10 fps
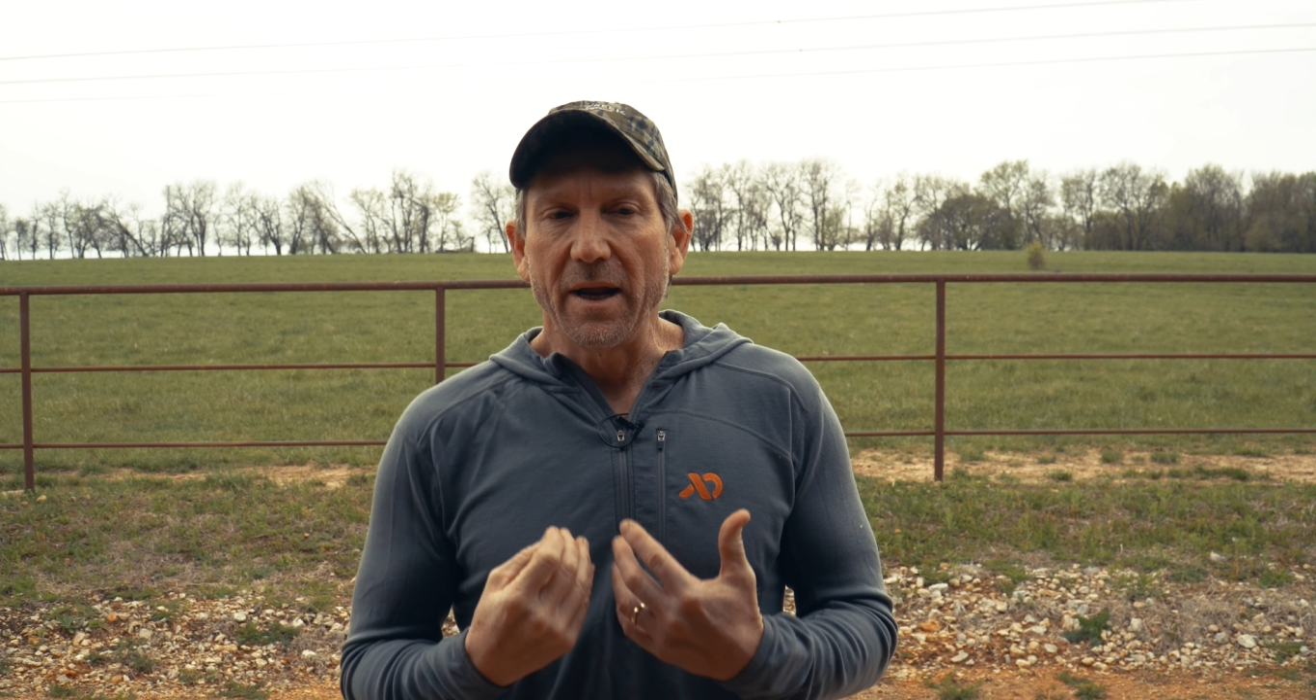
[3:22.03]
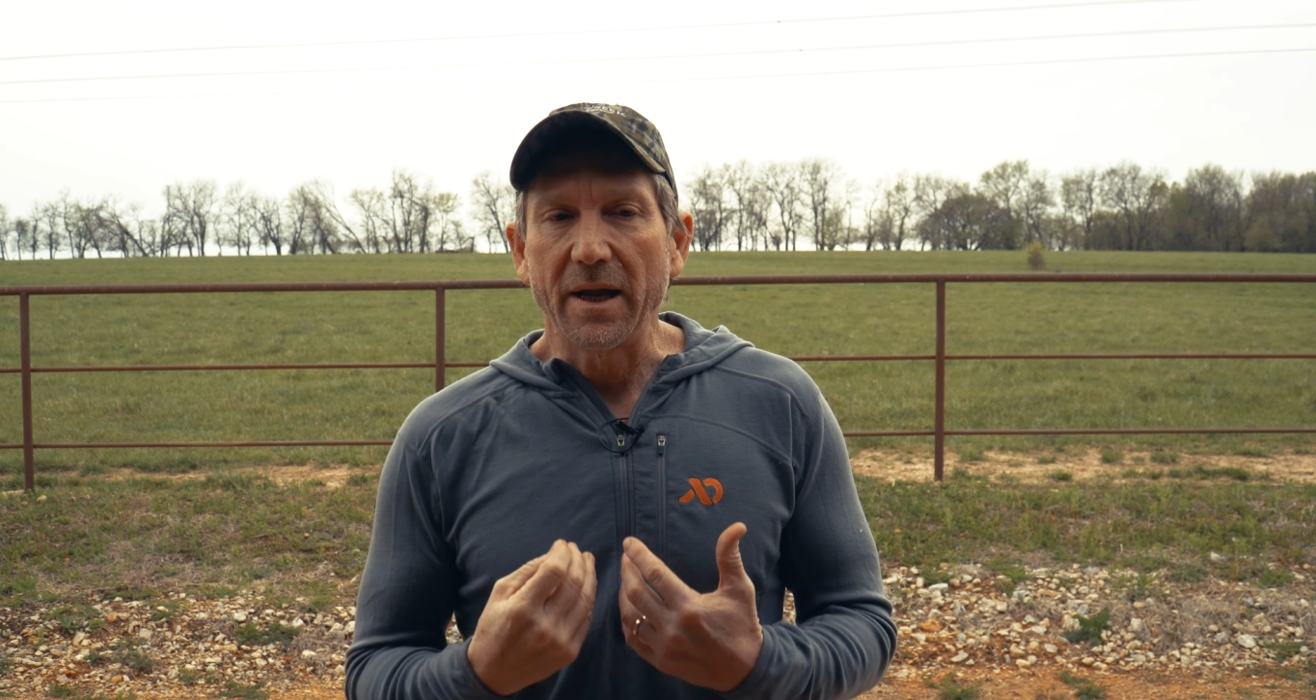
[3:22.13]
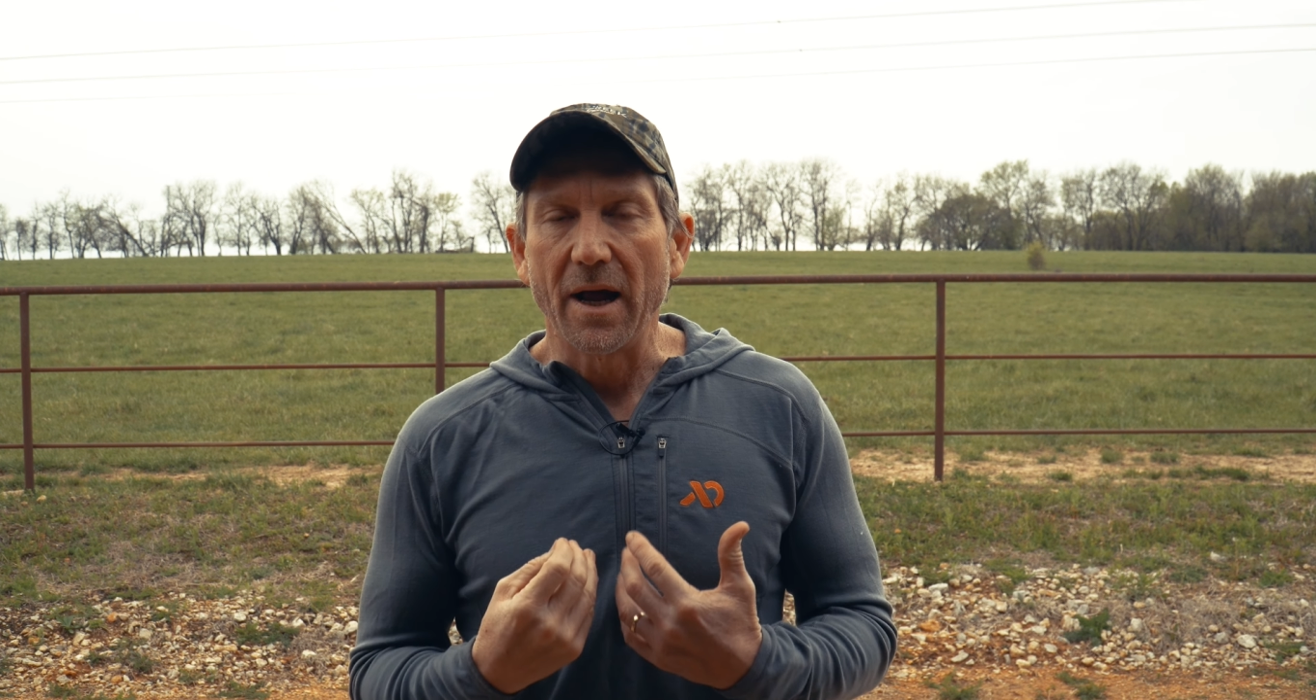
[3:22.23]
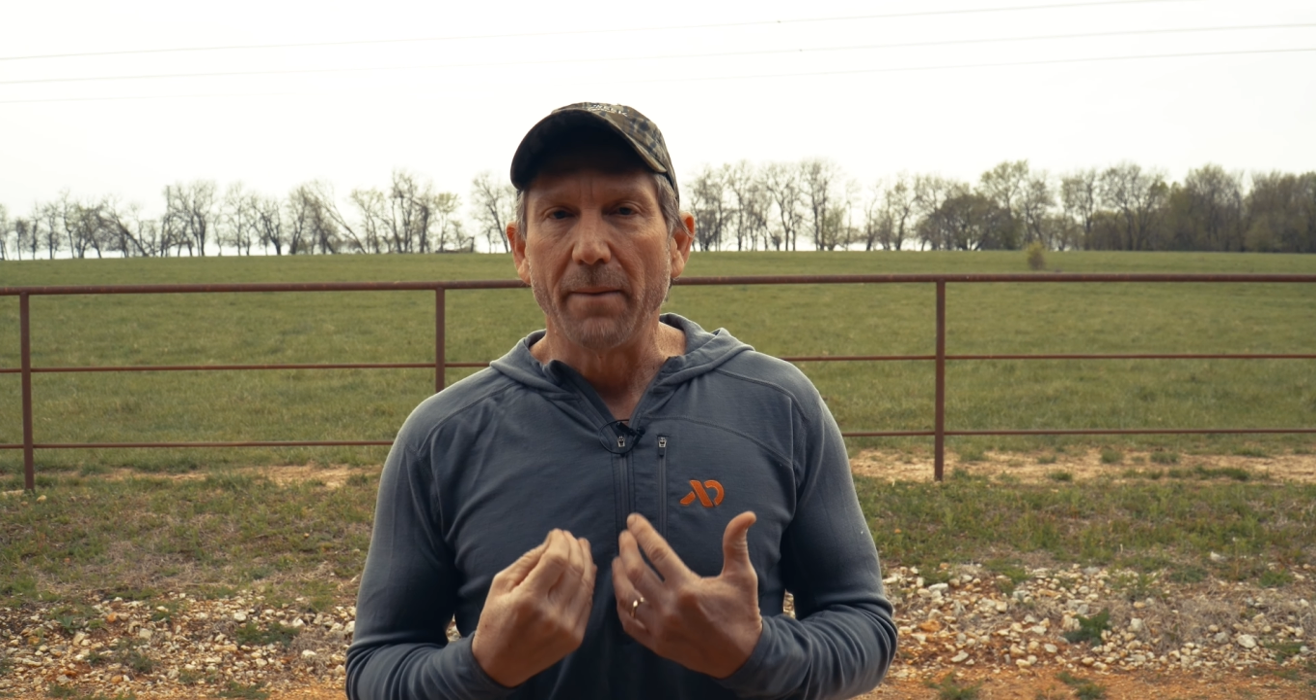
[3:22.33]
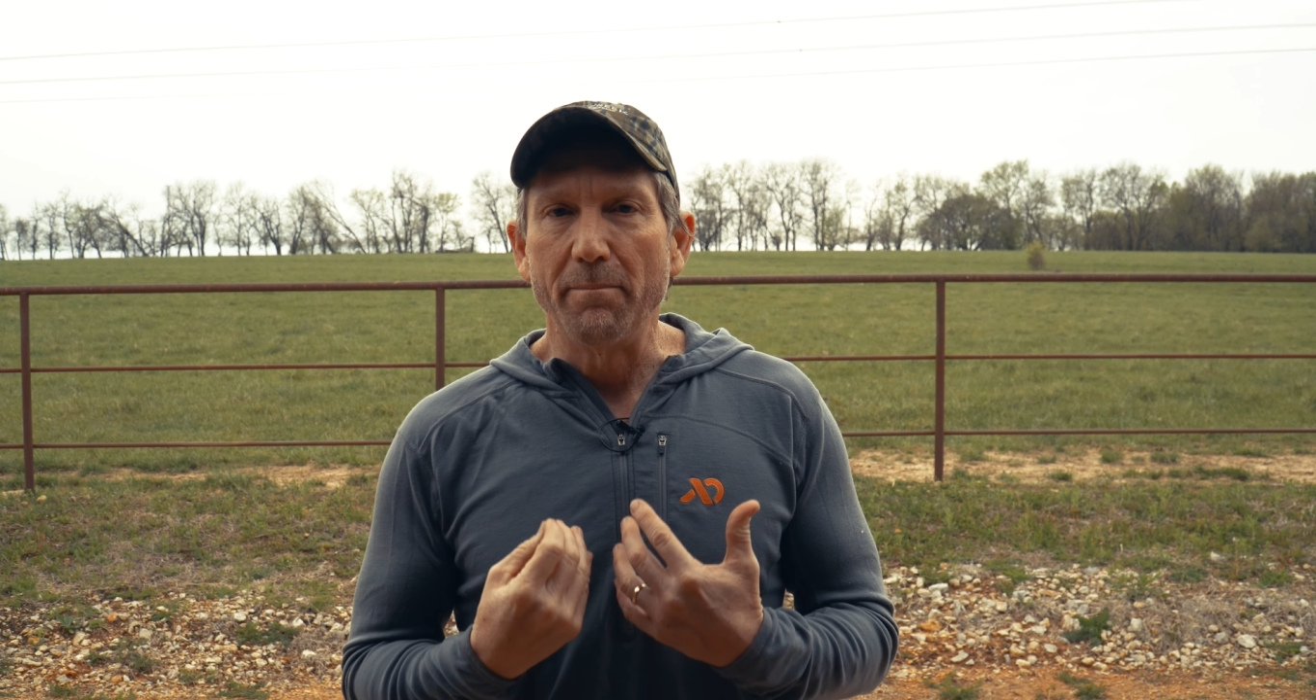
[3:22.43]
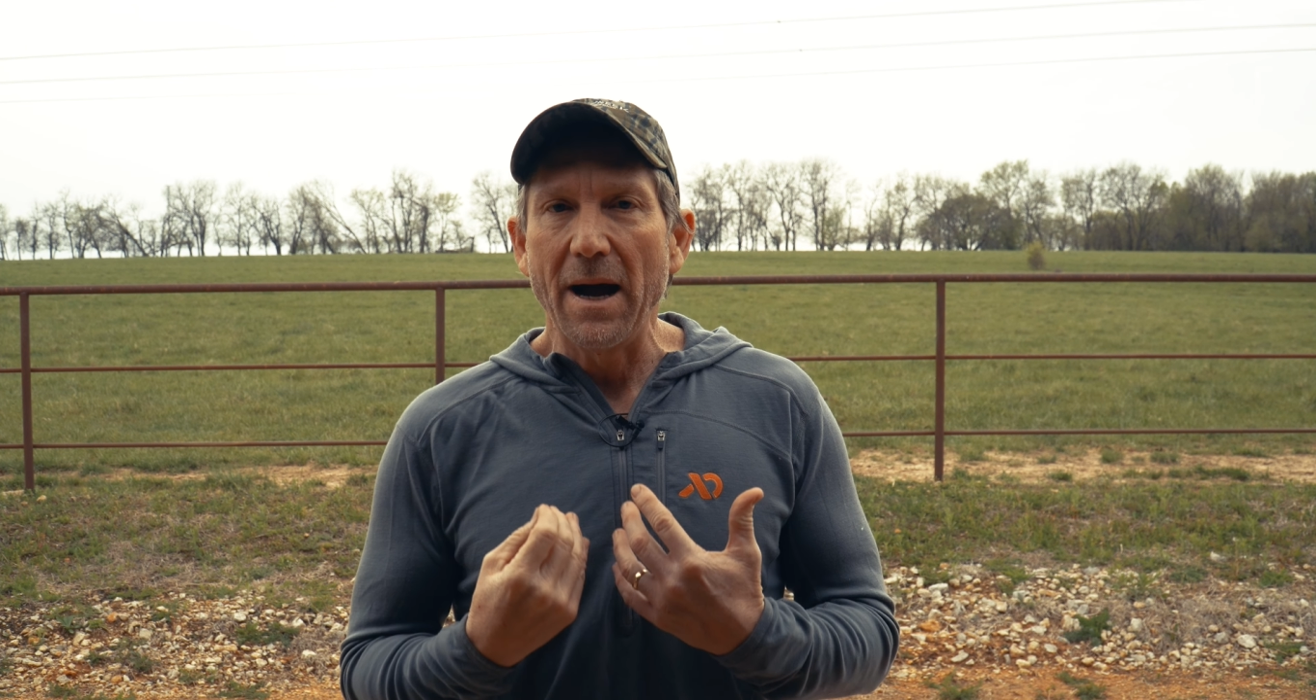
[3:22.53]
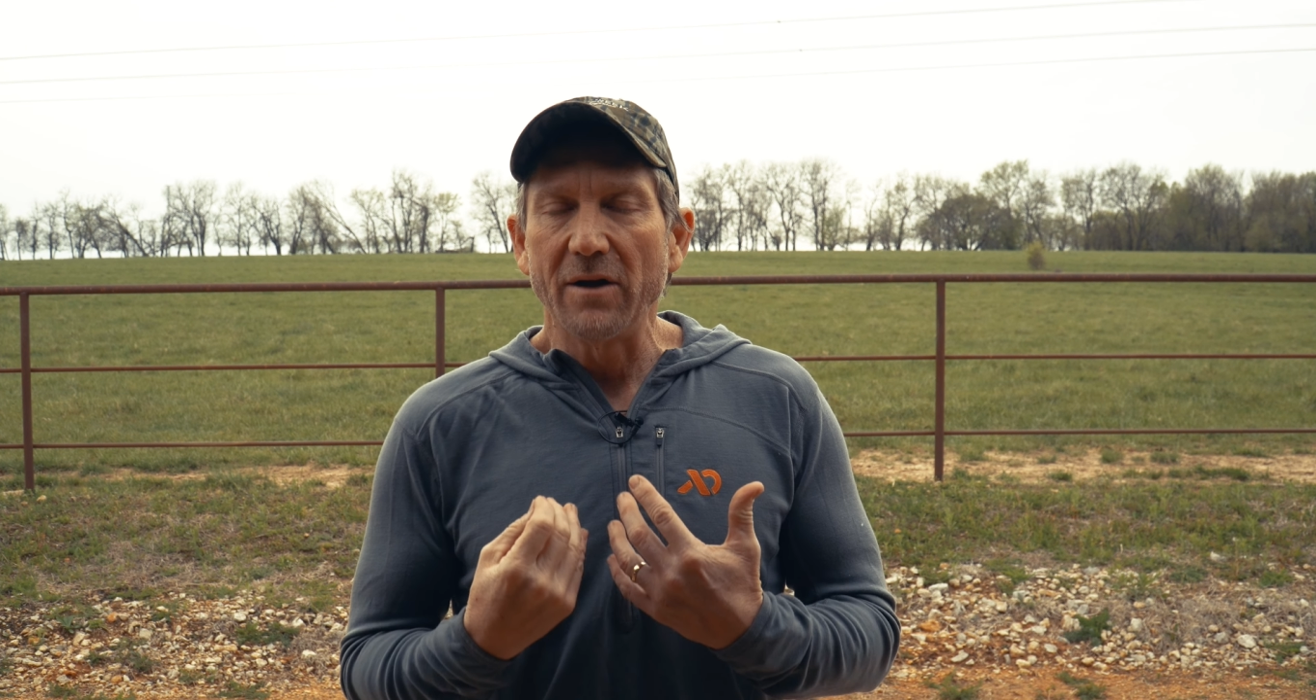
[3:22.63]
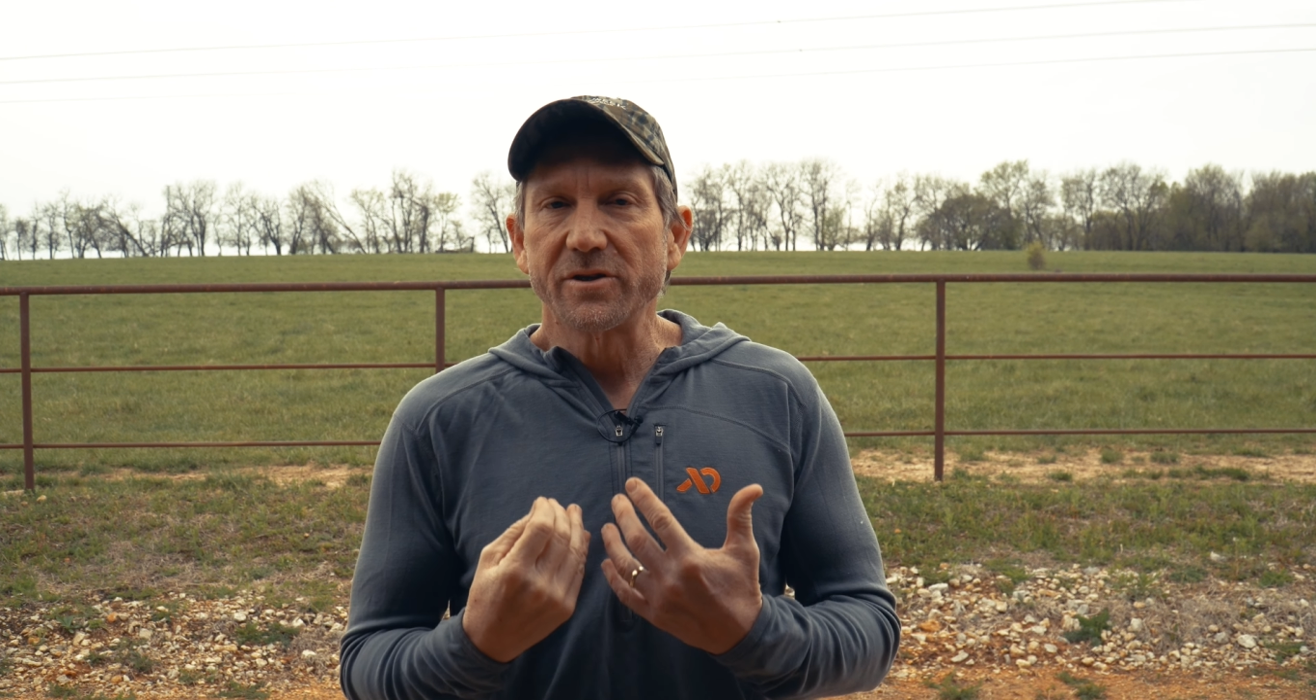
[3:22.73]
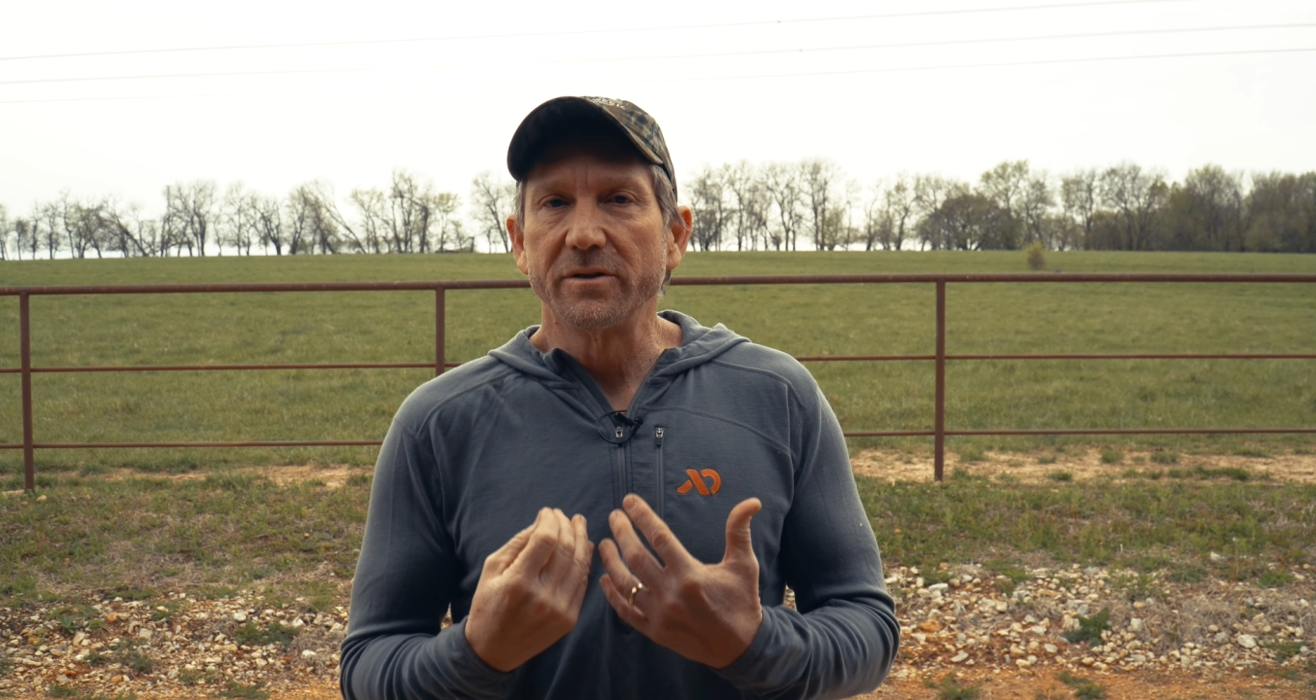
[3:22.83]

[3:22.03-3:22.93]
kind of bounce